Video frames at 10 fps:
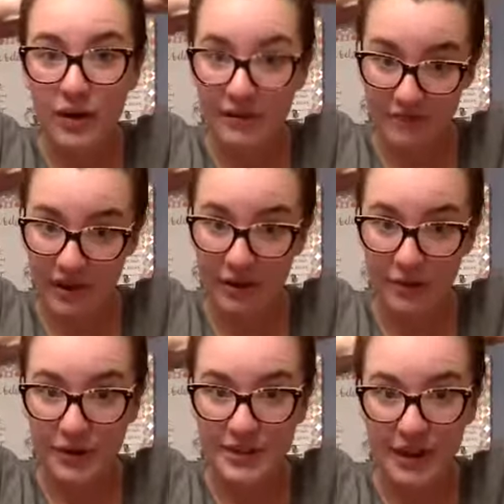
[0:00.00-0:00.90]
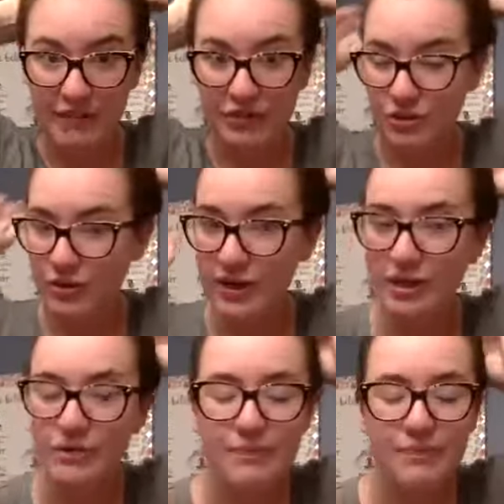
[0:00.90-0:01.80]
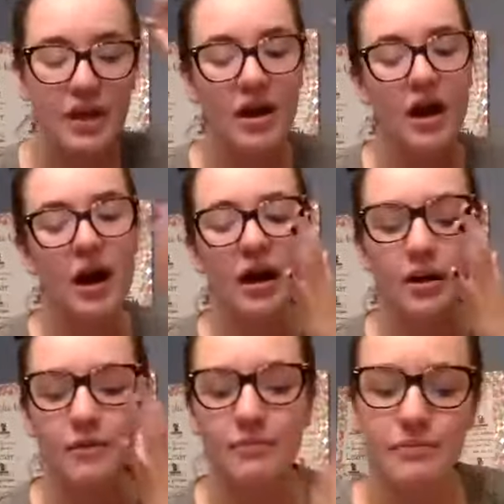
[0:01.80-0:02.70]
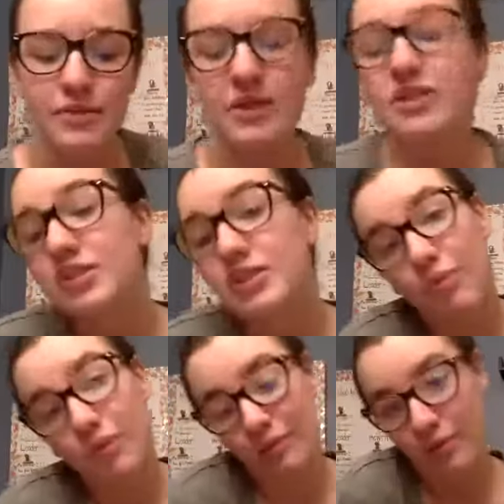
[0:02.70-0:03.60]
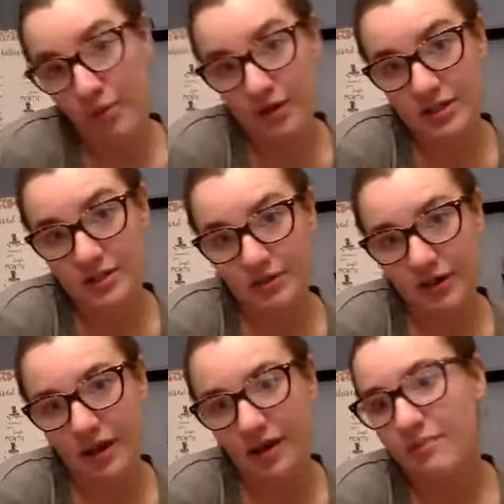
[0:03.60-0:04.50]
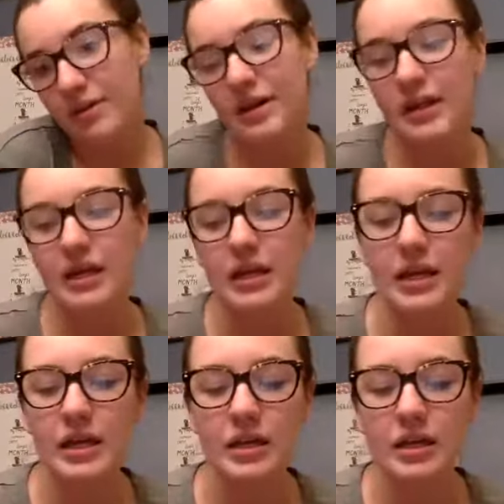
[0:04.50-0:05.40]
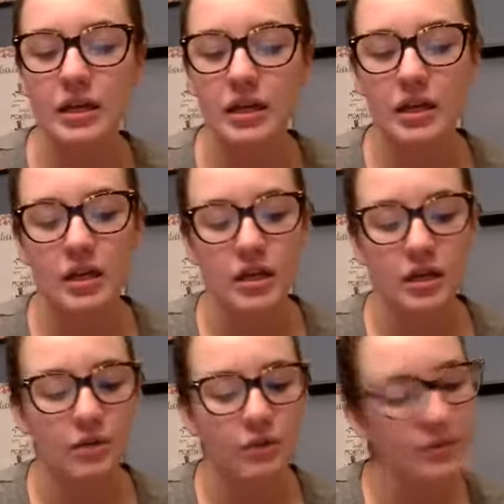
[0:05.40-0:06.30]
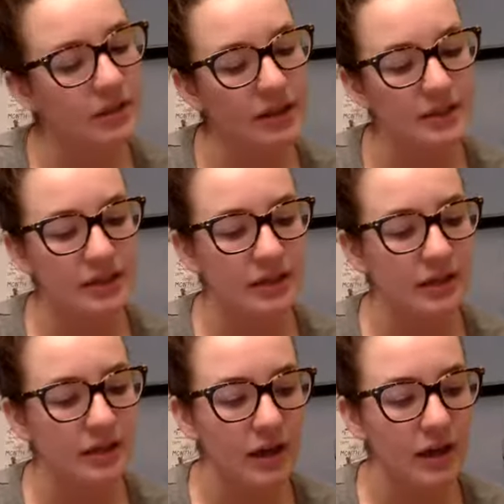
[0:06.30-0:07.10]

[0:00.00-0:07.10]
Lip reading: if they were to ever join you. So that's just a point we wanted to bring up. And what was the last thing?